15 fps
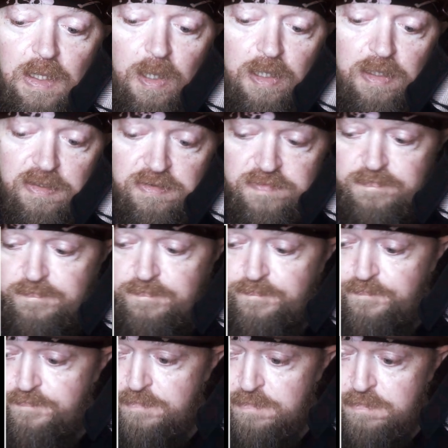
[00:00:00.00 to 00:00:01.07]
Alone.
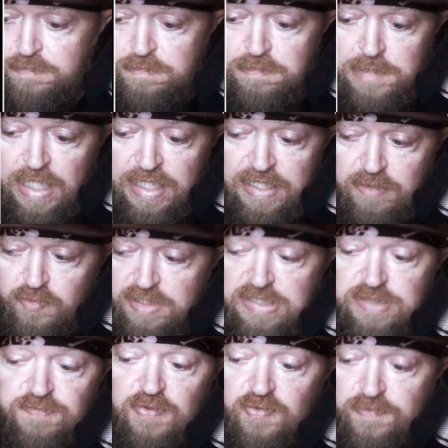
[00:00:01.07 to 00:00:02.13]
Naked with
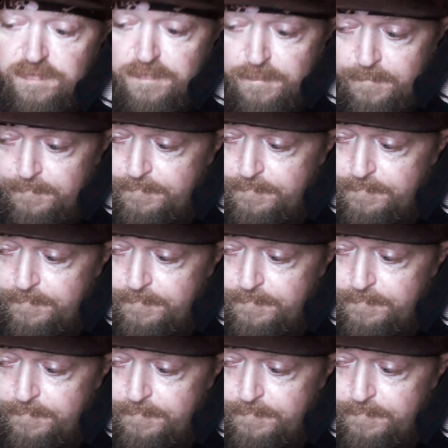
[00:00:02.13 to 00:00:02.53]
a spoon.